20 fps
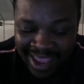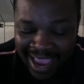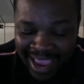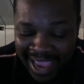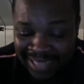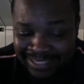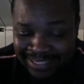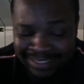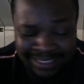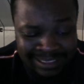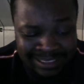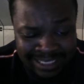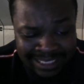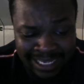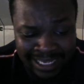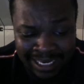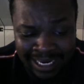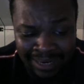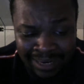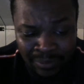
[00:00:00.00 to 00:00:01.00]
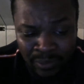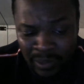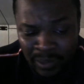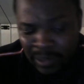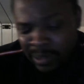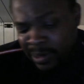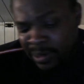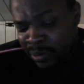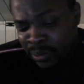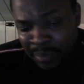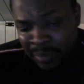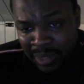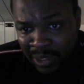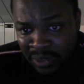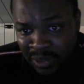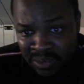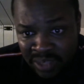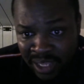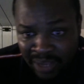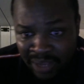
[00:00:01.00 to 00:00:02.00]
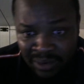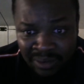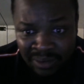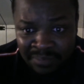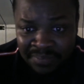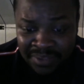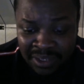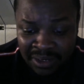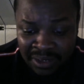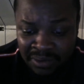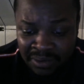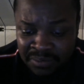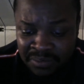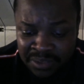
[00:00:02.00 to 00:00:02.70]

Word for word: and so and it, it would be a good thing, you know.